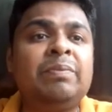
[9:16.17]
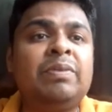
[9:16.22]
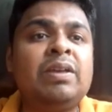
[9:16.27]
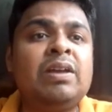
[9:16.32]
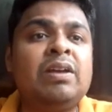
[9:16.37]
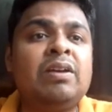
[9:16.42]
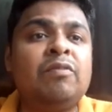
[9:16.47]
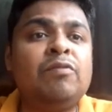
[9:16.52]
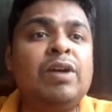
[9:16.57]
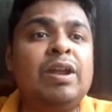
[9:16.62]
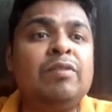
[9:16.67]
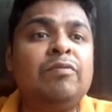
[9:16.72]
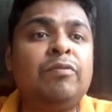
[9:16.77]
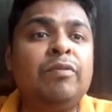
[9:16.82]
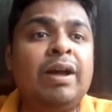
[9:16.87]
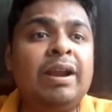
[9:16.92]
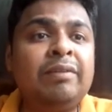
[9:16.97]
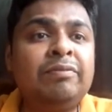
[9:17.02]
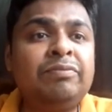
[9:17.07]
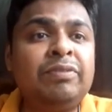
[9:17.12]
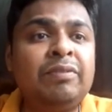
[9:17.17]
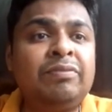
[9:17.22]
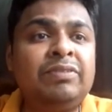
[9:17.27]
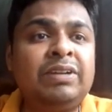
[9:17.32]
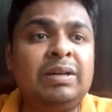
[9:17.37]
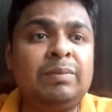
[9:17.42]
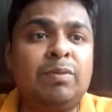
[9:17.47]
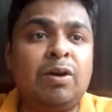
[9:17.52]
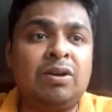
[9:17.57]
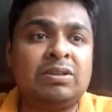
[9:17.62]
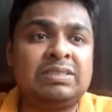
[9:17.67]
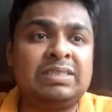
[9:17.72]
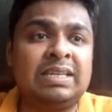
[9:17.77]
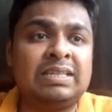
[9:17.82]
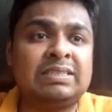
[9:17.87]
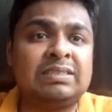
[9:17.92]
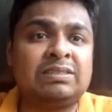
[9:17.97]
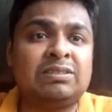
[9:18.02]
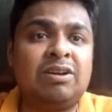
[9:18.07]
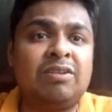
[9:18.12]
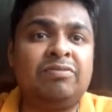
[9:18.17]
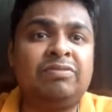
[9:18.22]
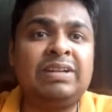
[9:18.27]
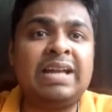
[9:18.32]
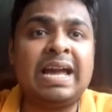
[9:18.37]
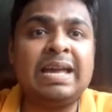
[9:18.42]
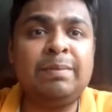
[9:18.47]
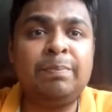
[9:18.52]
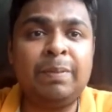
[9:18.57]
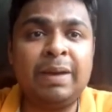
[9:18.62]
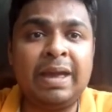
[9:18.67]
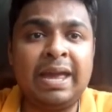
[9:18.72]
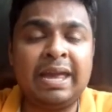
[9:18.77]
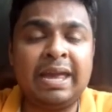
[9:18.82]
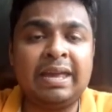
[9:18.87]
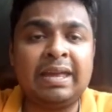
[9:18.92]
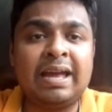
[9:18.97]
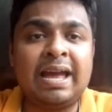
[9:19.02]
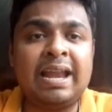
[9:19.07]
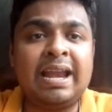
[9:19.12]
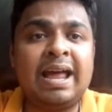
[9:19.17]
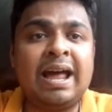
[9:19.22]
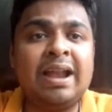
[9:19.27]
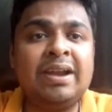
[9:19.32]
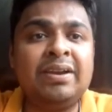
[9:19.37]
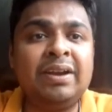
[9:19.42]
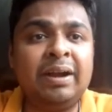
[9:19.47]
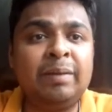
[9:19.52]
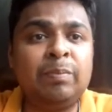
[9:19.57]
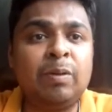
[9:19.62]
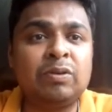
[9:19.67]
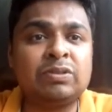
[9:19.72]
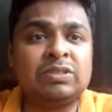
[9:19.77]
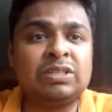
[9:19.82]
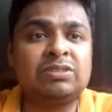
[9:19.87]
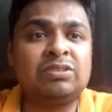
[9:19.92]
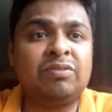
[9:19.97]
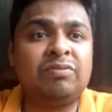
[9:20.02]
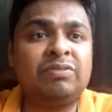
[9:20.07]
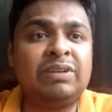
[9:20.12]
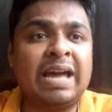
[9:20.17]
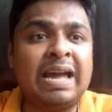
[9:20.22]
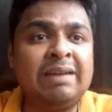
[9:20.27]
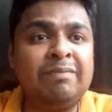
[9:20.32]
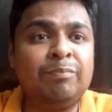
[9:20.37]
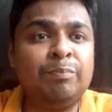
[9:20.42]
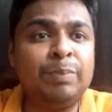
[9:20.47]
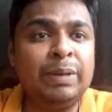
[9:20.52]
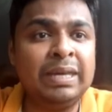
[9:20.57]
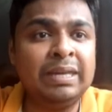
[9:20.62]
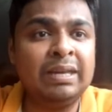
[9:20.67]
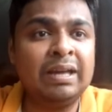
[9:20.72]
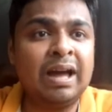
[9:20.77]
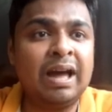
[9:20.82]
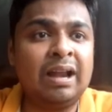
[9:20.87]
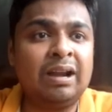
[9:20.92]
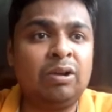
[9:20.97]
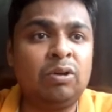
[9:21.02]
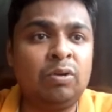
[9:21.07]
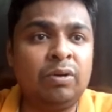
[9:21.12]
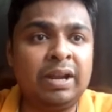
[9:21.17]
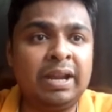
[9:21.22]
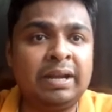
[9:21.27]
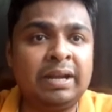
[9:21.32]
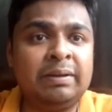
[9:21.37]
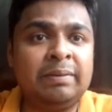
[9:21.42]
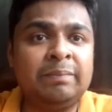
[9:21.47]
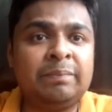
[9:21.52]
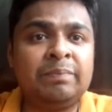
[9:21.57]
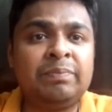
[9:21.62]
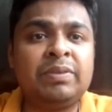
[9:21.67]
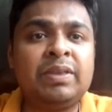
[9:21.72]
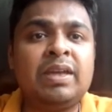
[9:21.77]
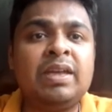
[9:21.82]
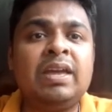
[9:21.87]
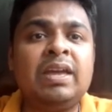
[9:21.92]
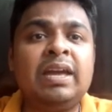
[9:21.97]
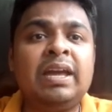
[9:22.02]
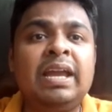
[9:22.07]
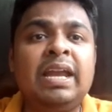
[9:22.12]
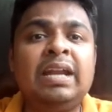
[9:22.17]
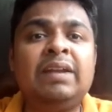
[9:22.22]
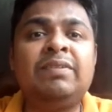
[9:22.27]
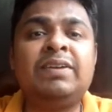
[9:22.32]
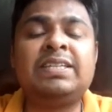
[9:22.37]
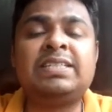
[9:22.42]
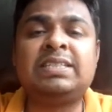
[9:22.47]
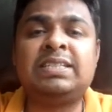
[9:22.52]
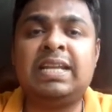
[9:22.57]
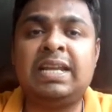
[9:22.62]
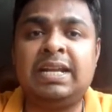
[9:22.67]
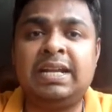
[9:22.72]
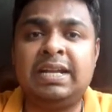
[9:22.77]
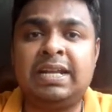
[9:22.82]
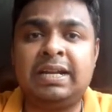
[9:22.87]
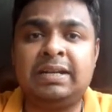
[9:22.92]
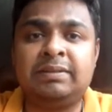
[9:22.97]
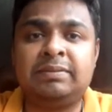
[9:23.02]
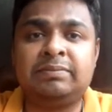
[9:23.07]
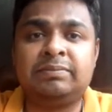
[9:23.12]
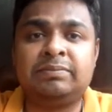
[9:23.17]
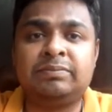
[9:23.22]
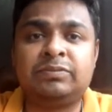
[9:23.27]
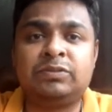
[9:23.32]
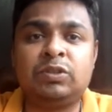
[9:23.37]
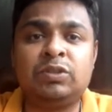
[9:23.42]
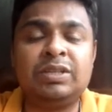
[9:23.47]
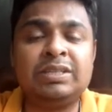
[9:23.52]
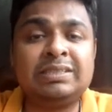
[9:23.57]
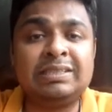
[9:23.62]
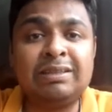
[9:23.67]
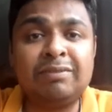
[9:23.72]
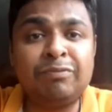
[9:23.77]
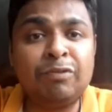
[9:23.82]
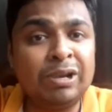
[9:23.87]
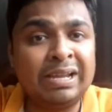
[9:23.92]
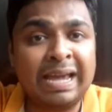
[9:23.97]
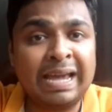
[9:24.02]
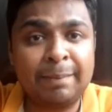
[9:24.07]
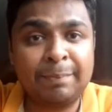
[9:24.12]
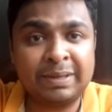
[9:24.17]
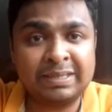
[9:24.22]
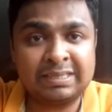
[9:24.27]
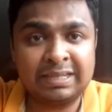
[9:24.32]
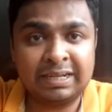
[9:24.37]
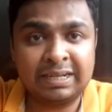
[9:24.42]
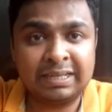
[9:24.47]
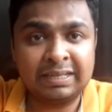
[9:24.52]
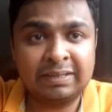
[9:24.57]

When 150 boxes of type A and 100 boxes of type B are loaded, it weighs 10 tons. So this is the full capacity.